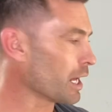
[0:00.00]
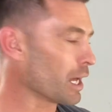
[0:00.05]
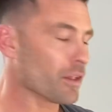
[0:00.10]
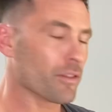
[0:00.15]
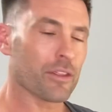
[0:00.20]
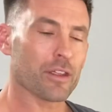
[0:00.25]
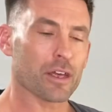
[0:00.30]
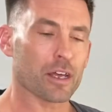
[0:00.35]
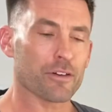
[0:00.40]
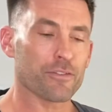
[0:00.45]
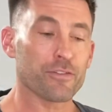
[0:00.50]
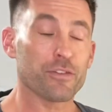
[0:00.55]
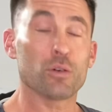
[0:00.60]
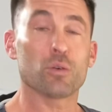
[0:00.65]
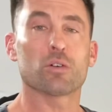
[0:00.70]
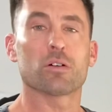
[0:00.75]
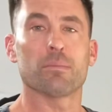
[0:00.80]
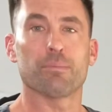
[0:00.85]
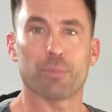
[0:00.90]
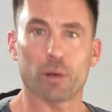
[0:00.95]
other fuel
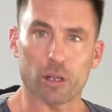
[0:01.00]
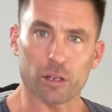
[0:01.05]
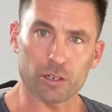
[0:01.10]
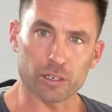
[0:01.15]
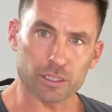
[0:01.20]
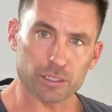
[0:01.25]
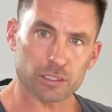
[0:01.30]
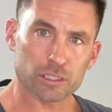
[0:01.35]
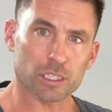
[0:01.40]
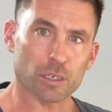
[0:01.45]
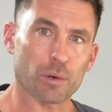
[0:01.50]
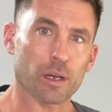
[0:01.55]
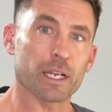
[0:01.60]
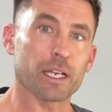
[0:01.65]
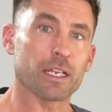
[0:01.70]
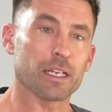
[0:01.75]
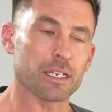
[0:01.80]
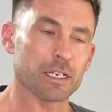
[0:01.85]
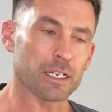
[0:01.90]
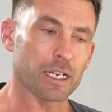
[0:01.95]
components so I
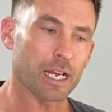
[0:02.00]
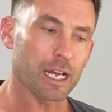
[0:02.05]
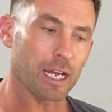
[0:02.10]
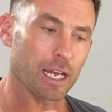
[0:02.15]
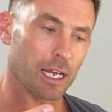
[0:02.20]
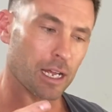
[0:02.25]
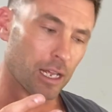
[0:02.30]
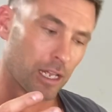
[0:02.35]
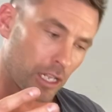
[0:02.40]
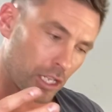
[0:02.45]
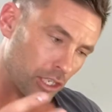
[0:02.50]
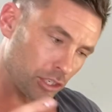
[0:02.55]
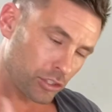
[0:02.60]
can uh,